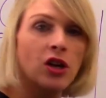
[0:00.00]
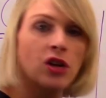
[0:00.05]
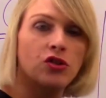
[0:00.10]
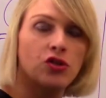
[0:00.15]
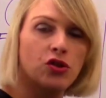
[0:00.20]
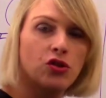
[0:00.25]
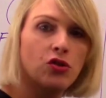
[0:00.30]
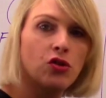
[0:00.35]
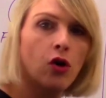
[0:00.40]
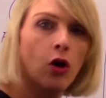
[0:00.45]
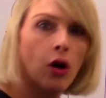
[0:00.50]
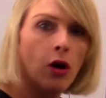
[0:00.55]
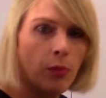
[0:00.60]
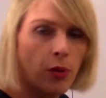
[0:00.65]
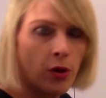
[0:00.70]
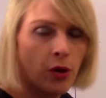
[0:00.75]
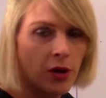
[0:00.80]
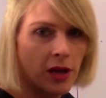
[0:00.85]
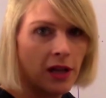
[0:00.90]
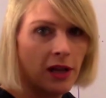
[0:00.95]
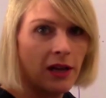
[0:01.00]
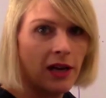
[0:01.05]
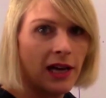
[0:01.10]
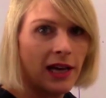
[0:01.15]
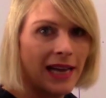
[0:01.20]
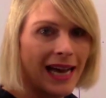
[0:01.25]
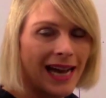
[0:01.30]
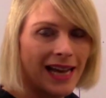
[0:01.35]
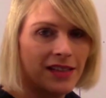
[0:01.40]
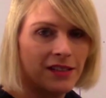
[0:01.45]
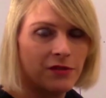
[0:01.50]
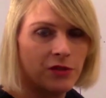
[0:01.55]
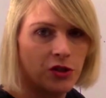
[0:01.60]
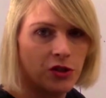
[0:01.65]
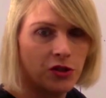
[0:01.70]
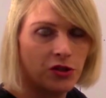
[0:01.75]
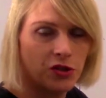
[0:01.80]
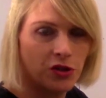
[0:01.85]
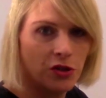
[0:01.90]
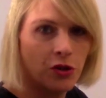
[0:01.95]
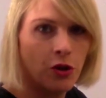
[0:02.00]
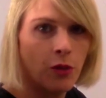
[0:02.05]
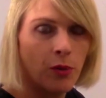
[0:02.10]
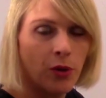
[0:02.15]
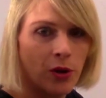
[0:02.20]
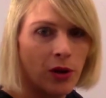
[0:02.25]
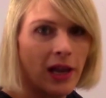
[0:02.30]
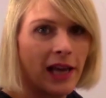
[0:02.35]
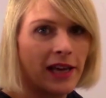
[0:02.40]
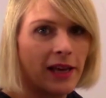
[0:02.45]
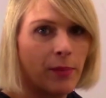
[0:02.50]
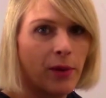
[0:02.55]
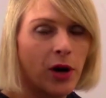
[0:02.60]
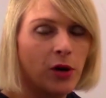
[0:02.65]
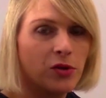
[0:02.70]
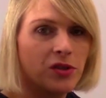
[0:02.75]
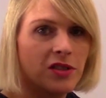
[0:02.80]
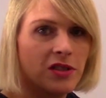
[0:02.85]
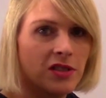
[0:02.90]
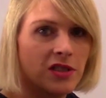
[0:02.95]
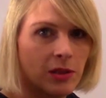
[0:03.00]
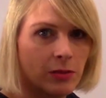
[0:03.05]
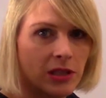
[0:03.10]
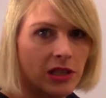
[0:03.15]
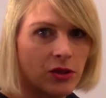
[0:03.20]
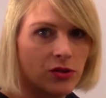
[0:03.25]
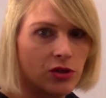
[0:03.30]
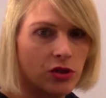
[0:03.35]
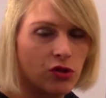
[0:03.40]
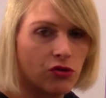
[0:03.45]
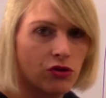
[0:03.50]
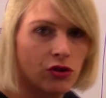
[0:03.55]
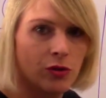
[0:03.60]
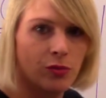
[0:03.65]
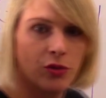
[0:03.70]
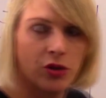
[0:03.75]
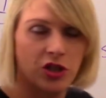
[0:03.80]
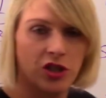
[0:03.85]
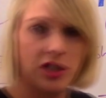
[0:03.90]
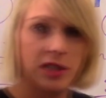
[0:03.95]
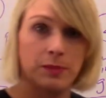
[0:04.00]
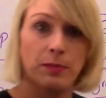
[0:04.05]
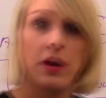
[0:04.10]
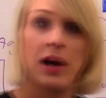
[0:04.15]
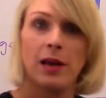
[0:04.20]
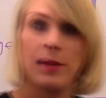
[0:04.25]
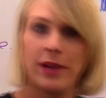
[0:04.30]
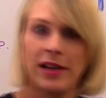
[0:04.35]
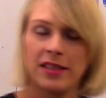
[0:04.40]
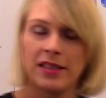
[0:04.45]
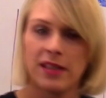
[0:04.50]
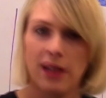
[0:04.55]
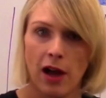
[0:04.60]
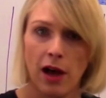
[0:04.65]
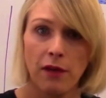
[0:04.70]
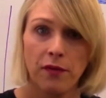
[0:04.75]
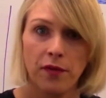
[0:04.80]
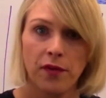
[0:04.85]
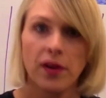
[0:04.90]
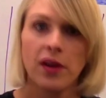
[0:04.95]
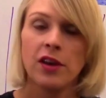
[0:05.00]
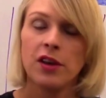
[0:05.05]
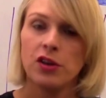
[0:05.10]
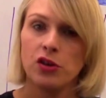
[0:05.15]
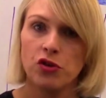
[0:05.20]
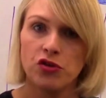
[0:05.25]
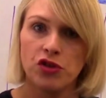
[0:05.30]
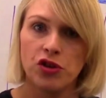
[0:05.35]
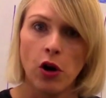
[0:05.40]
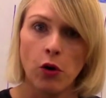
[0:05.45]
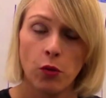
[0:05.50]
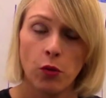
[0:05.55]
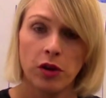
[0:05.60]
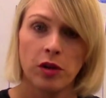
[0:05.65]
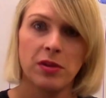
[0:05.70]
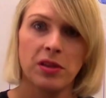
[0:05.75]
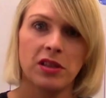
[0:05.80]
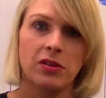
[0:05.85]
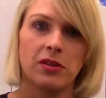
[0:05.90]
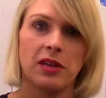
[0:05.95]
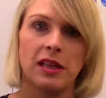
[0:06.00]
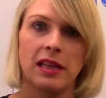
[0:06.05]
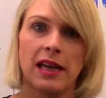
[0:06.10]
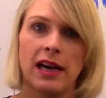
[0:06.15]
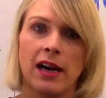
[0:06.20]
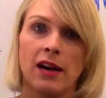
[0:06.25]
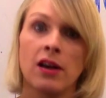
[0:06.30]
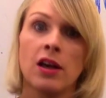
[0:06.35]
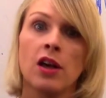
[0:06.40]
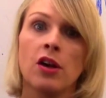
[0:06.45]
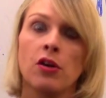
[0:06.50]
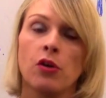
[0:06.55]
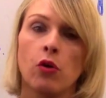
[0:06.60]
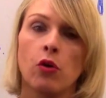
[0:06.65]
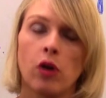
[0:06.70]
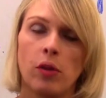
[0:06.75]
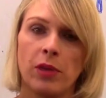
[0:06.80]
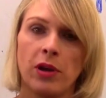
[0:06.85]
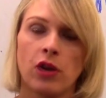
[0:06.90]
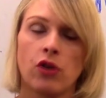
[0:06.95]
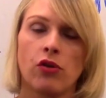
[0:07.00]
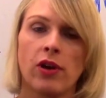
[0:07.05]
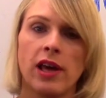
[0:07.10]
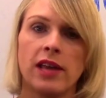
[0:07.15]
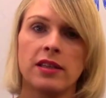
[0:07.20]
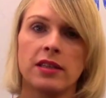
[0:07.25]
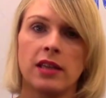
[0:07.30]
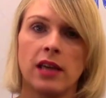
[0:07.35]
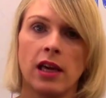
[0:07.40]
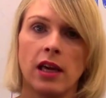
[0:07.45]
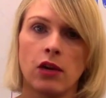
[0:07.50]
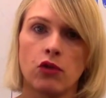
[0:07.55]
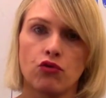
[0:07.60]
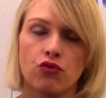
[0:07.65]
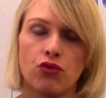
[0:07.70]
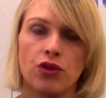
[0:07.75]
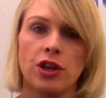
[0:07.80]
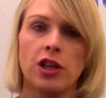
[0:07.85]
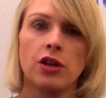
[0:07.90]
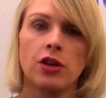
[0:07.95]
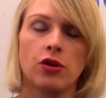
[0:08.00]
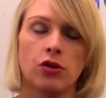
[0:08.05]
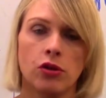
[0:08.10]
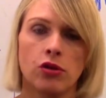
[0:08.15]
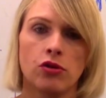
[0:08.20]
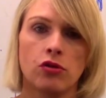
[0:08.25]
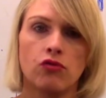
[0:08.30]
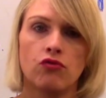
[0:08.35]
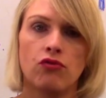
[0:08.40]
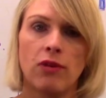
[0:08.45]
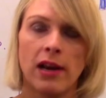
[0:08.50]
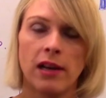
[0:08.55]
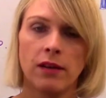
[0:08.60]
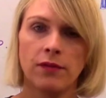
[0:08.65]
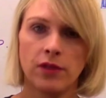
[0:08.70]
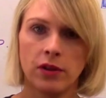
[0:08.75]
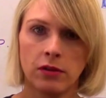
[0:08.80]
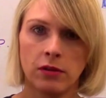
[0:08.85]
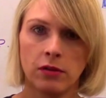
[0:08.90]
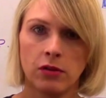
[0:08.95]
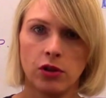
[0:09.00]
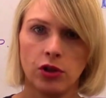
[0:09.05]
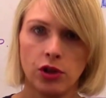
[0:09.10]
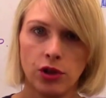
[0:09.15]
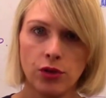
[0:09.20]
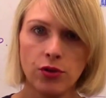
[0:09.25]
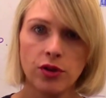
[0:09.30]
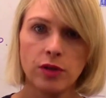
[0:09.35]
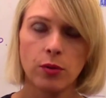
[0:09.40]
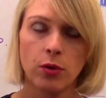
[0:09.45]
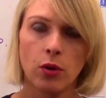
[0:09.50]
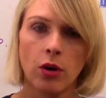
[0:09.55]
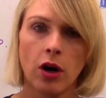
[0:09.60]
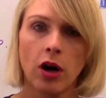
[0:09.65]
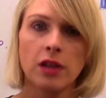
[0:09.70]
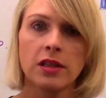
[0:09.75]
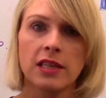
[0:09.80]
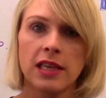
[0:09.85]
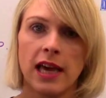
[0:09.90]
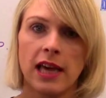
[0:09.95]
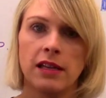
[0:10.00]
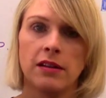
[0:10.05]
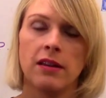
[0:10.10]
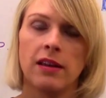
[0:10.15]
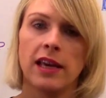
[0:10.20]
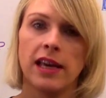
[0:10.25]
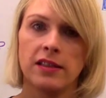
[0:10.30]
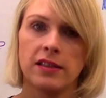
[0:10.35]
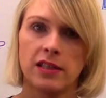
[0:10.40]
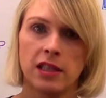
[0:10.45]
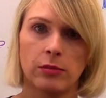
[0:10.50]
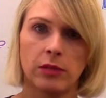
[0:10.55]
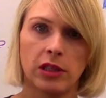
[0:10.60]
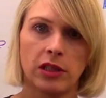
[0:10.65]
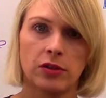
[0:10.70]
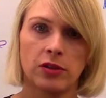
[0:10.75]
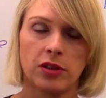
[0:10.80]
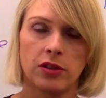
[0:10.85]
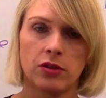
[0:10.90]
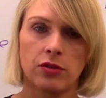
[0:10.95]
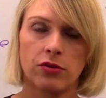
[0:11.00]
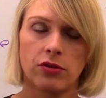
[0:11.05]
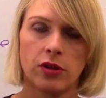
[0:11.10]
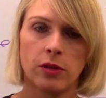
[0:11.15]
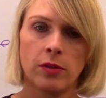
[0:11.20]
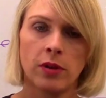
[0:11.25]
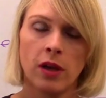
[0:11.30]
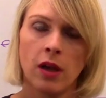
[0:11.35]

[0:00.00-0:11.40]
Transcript: Do not put an ad. Do not put like a post in someone else's group which is buy my stuff. You don't want to be doing that. You want to be creating really good, relevant, usable content in someone else's group.